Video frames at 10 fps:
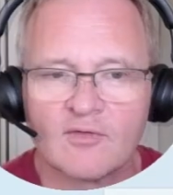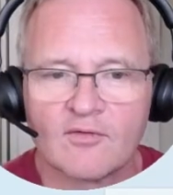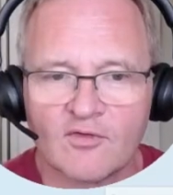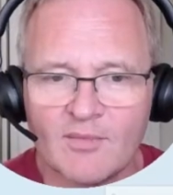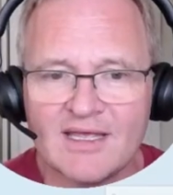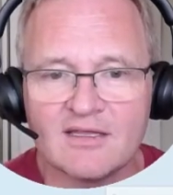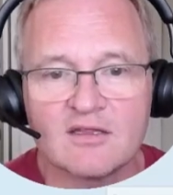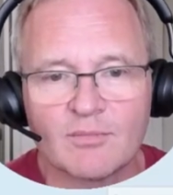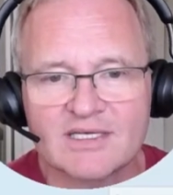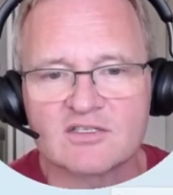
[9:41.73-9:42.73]
For me,
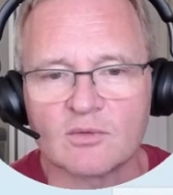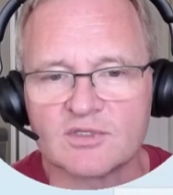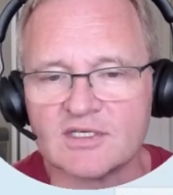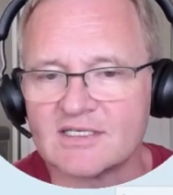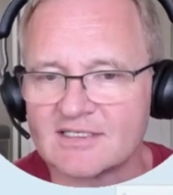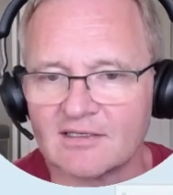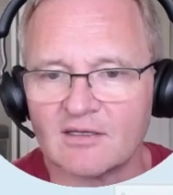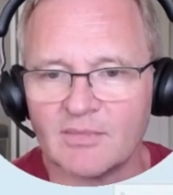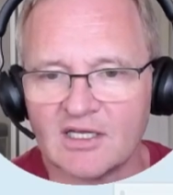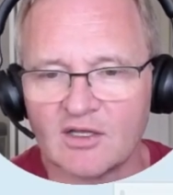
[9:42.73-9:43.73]
the best option is still a
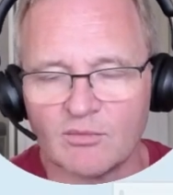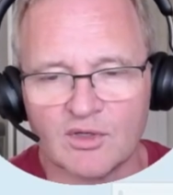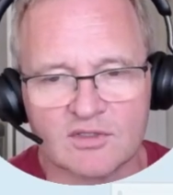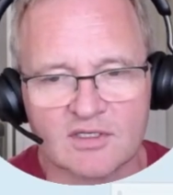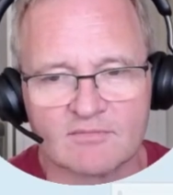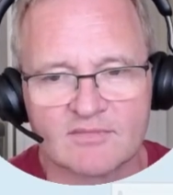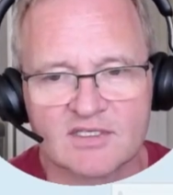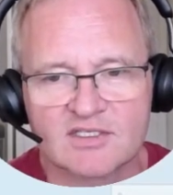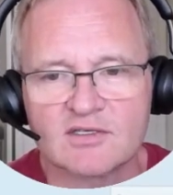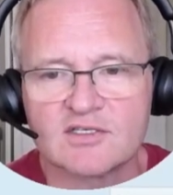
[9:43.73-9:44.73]
mini computer,
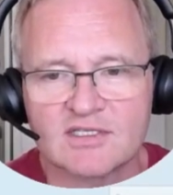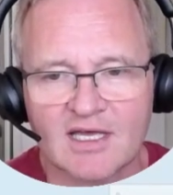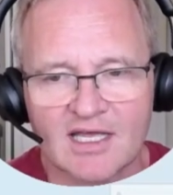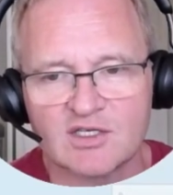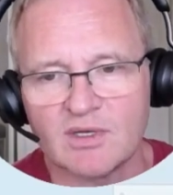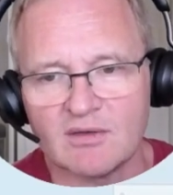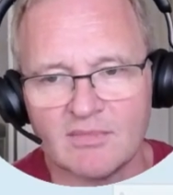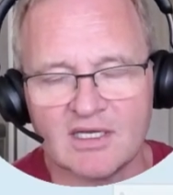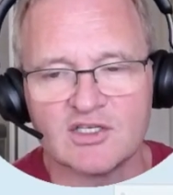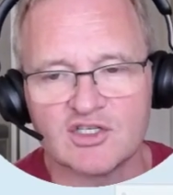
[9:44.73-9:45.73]
such as the HP
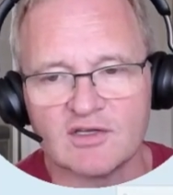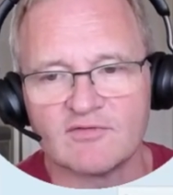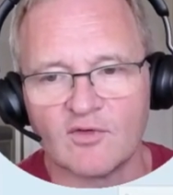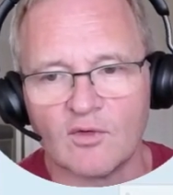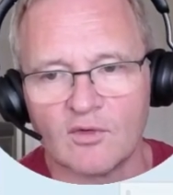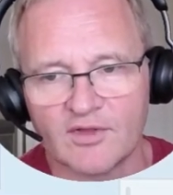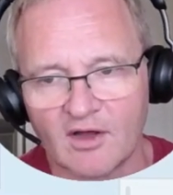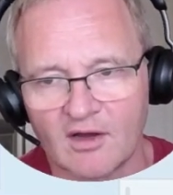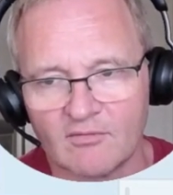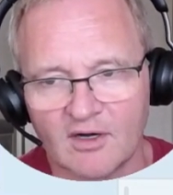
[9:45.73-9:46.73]
Mini G4 that
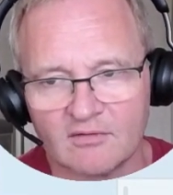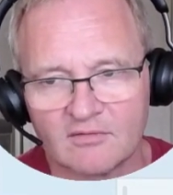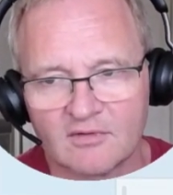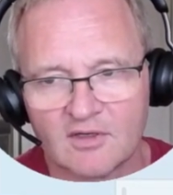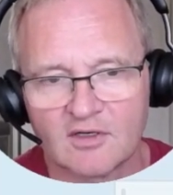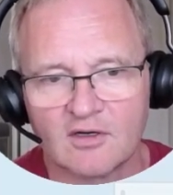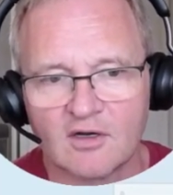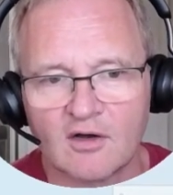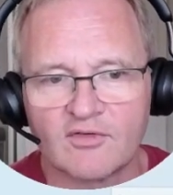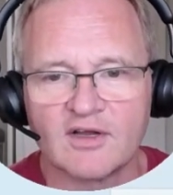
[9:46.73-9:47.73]
I run,
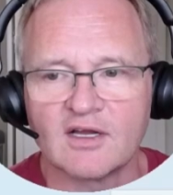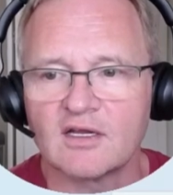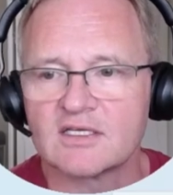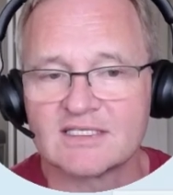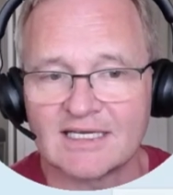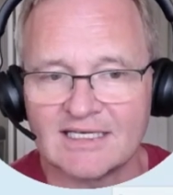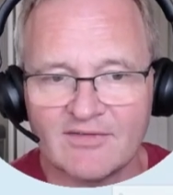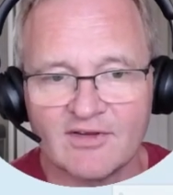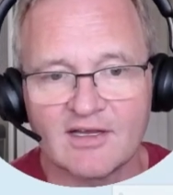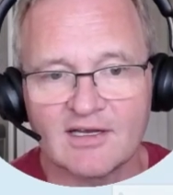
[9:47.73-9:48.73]
offering
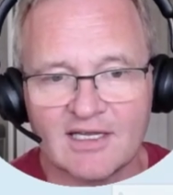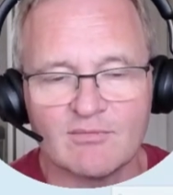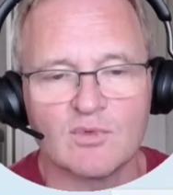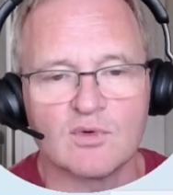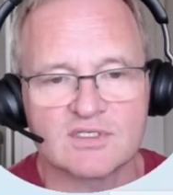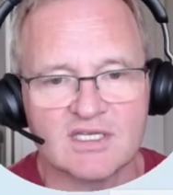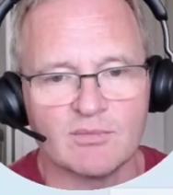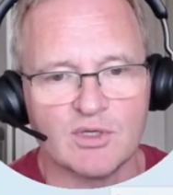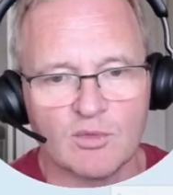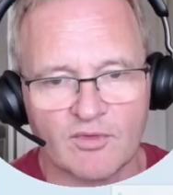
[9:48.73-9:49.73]
significantly more
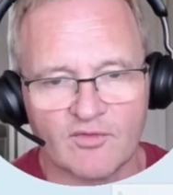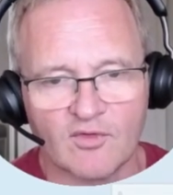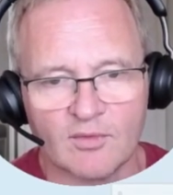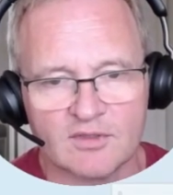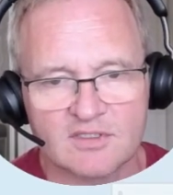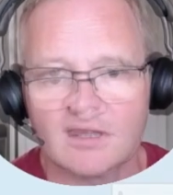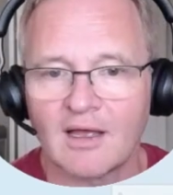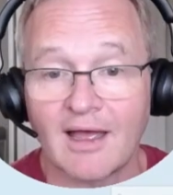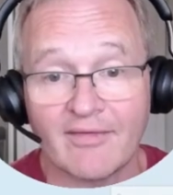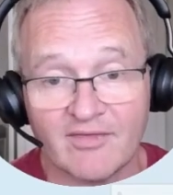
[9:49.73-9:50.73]
CPU performance
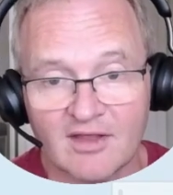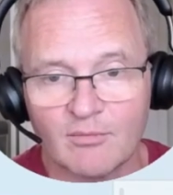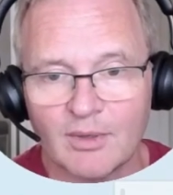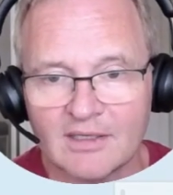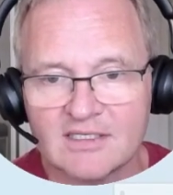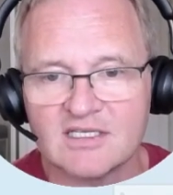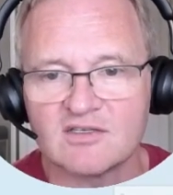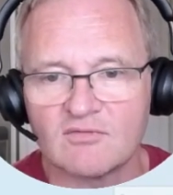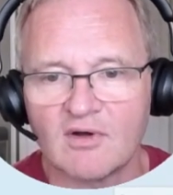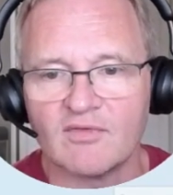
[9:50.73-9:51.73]
and the ability
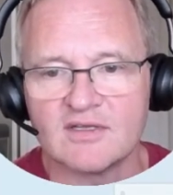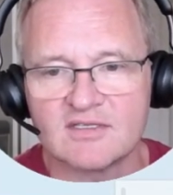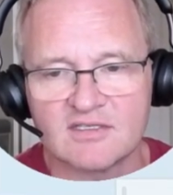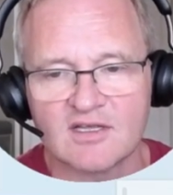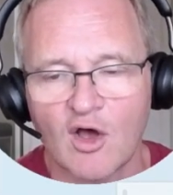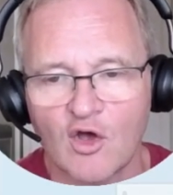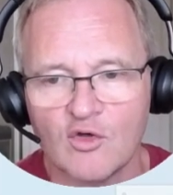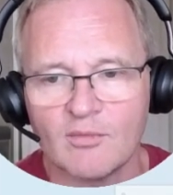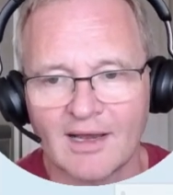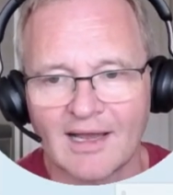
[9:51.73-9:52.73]
to run this as a
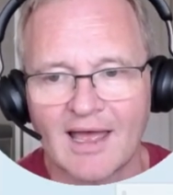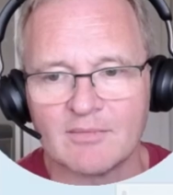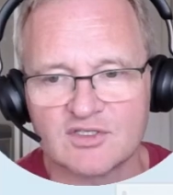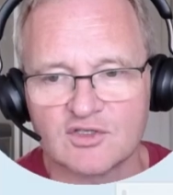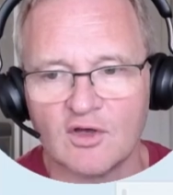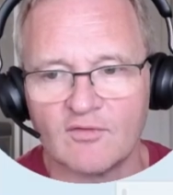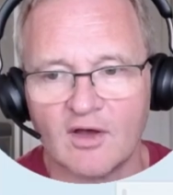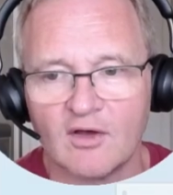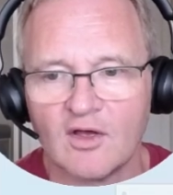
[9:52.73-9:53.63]
home lab server